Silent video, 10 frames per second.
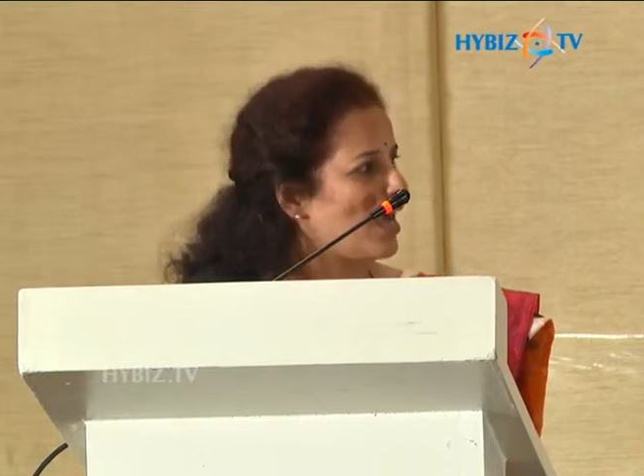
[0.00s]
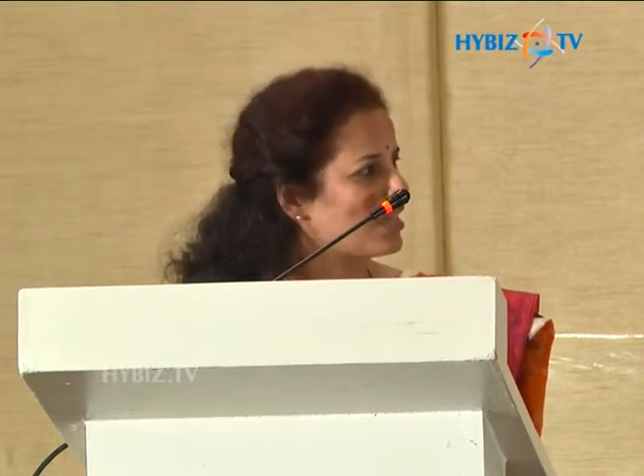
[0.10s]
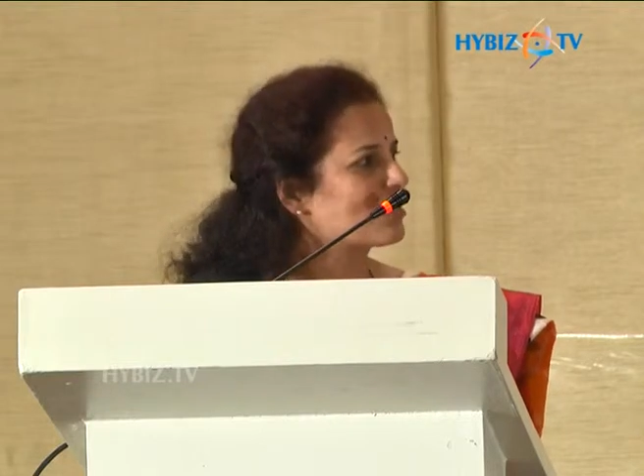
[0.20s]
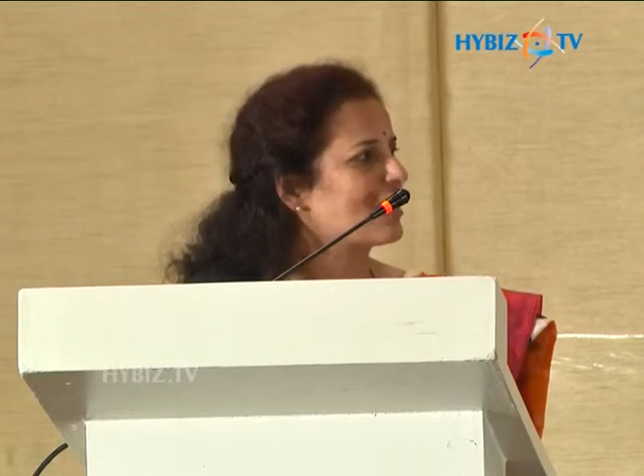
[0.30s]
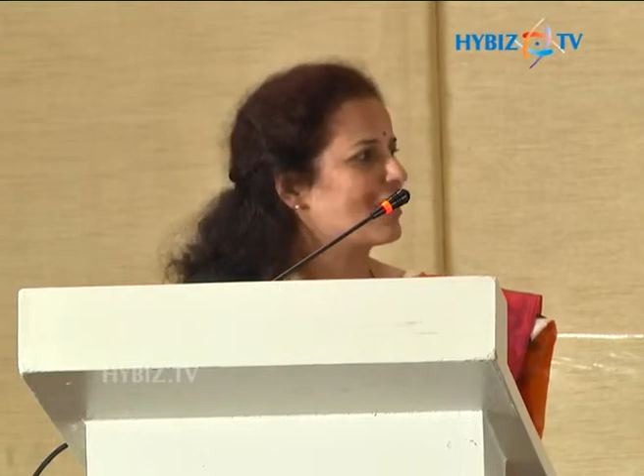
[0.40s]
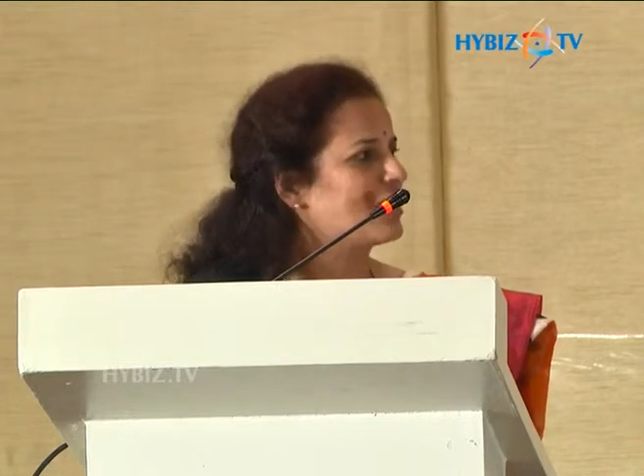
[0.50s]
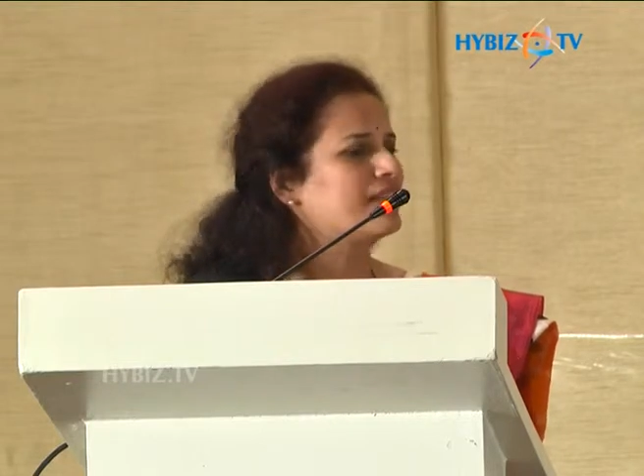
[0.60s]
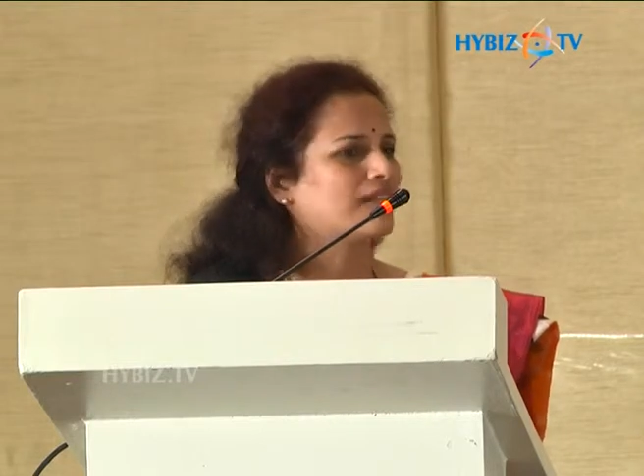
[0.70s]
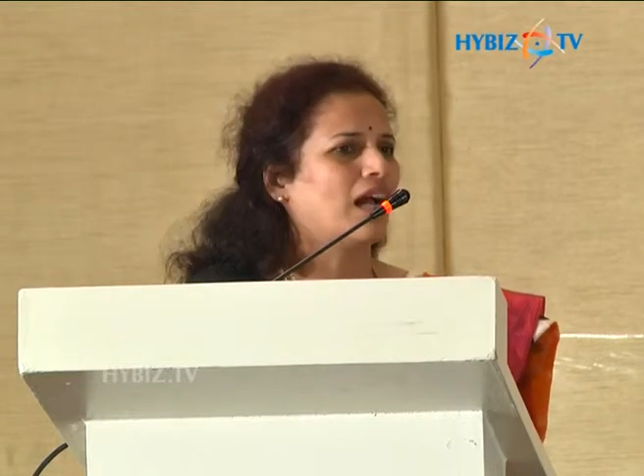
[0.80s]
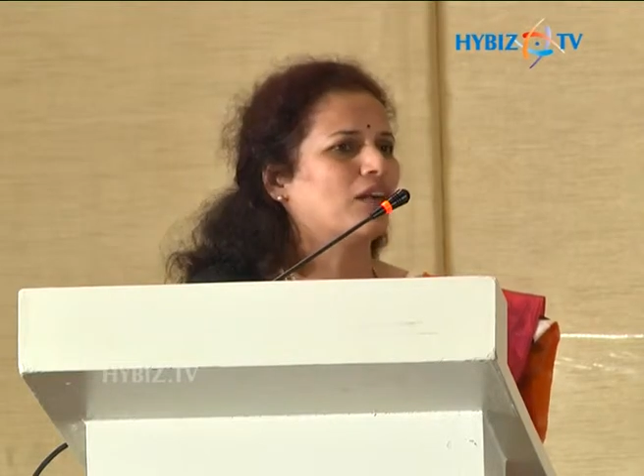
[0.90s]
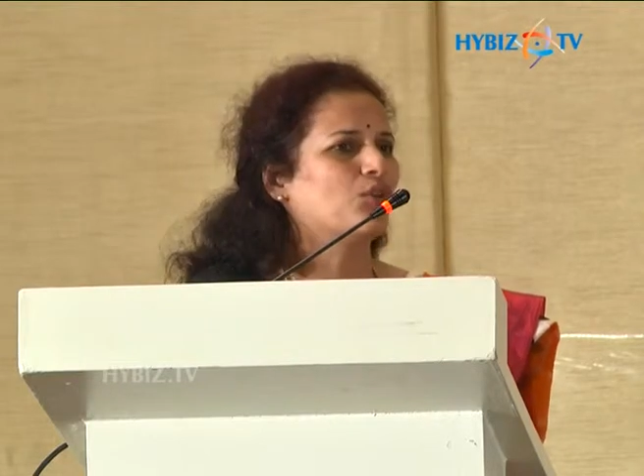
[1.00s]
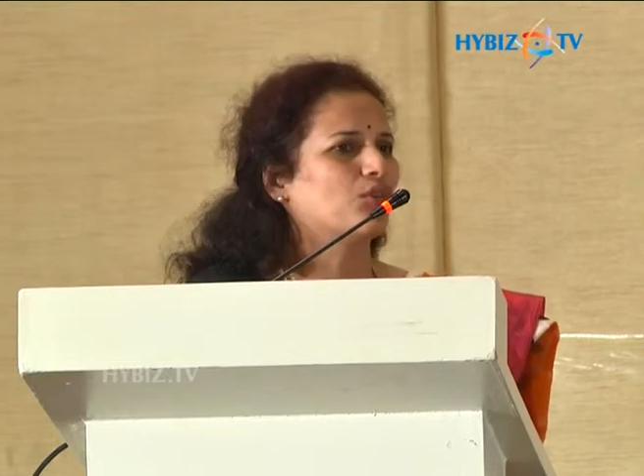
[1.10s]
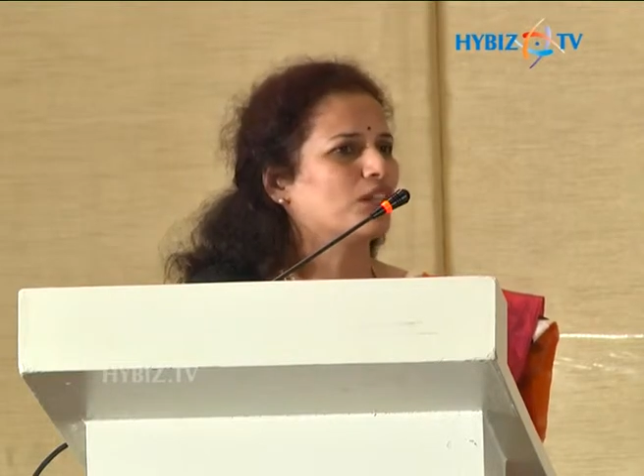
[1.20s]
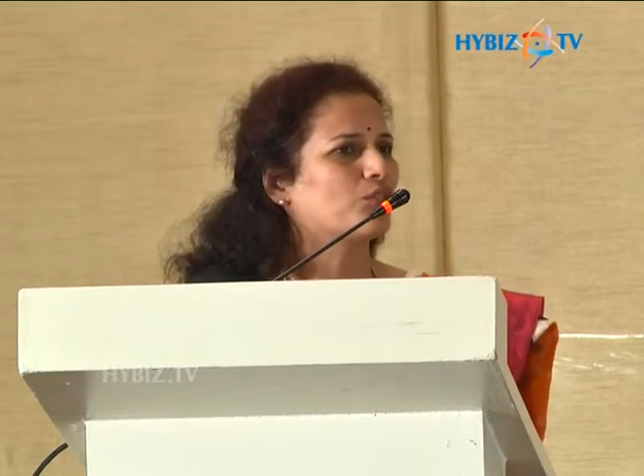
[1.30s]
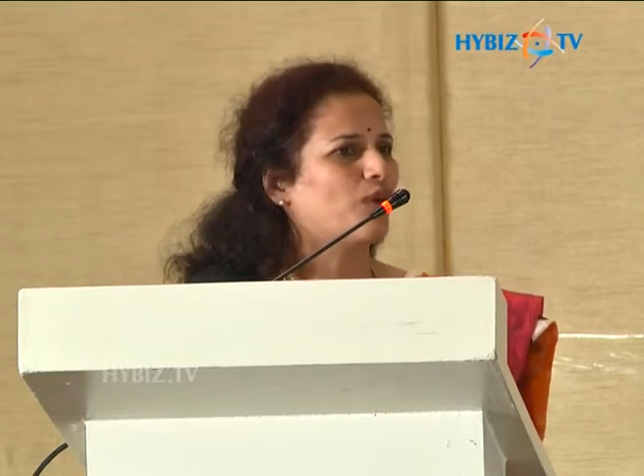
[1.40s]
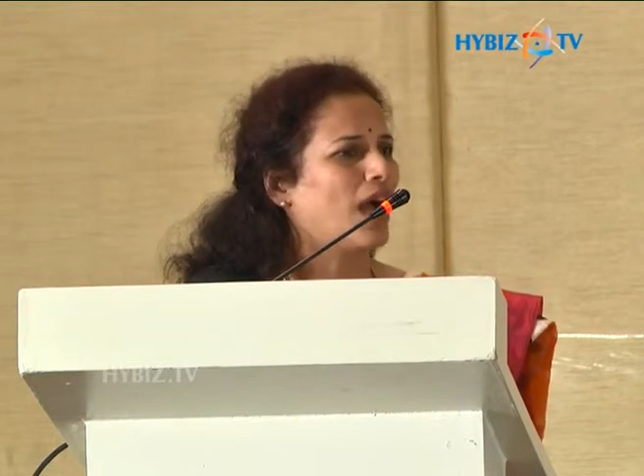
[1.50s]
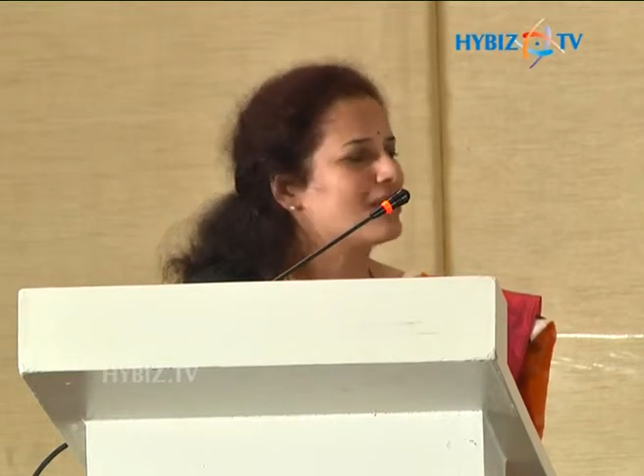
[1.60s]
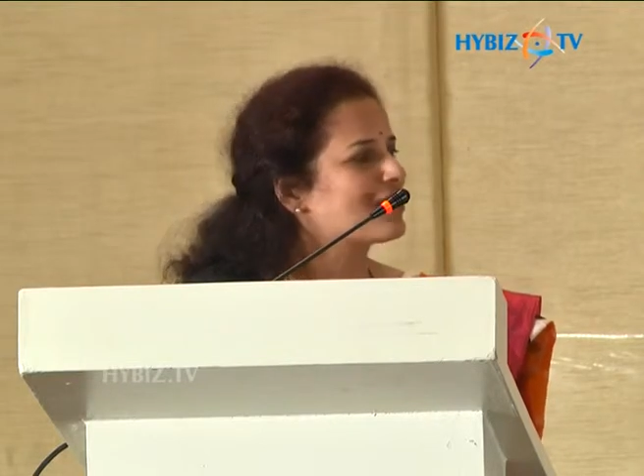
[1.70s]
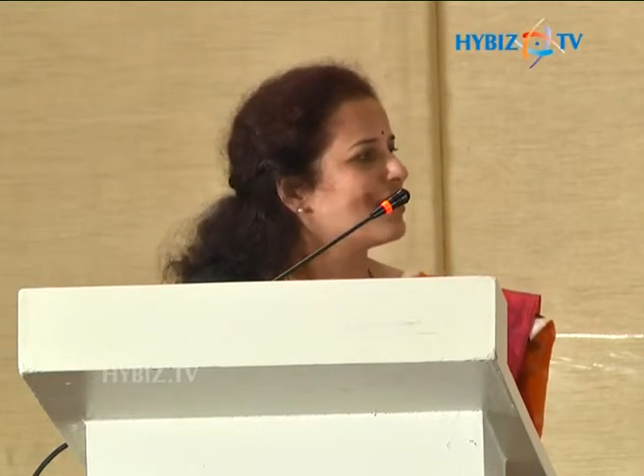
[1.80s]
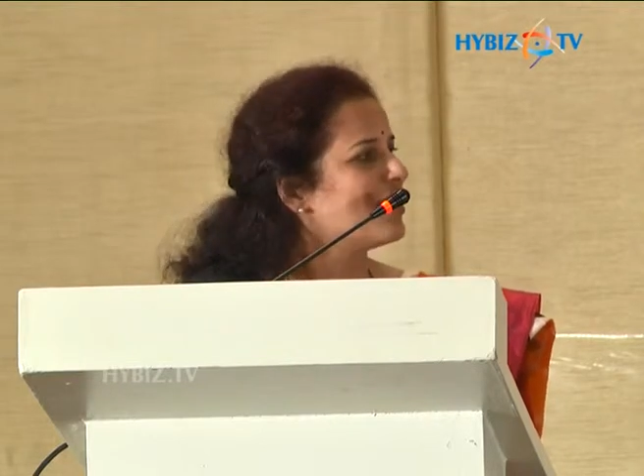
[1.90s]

ask at least our duty is to ask